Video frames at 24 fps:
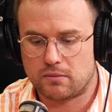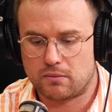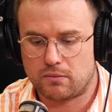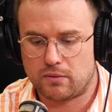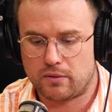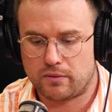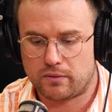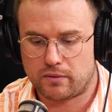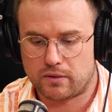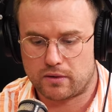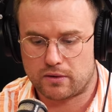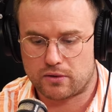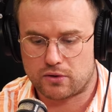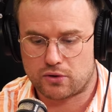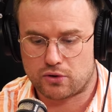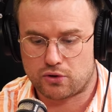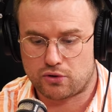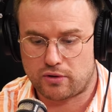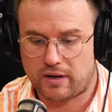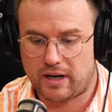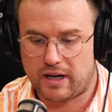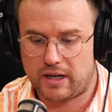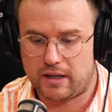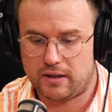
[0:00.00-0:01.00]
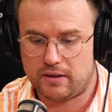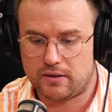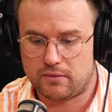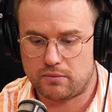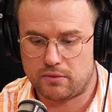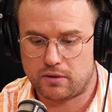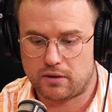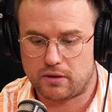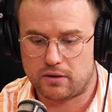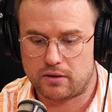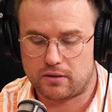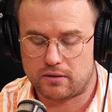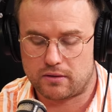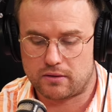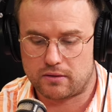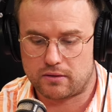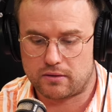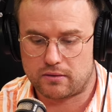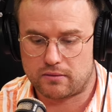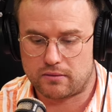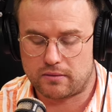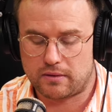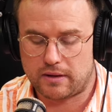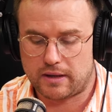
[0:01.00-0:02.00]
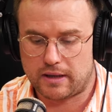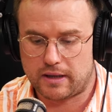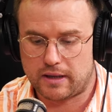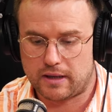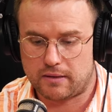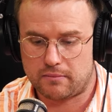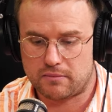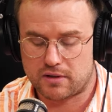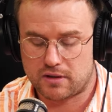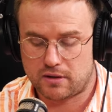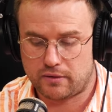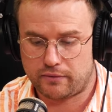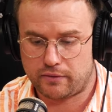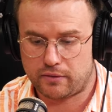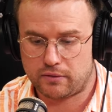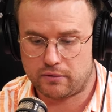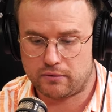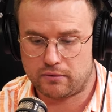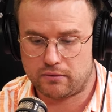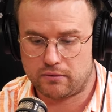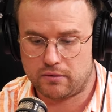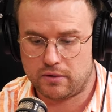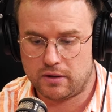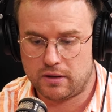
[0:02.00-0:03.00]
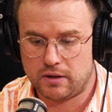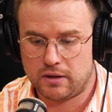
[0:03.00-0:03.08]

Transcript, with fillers: We've got trades. We've got um, civil.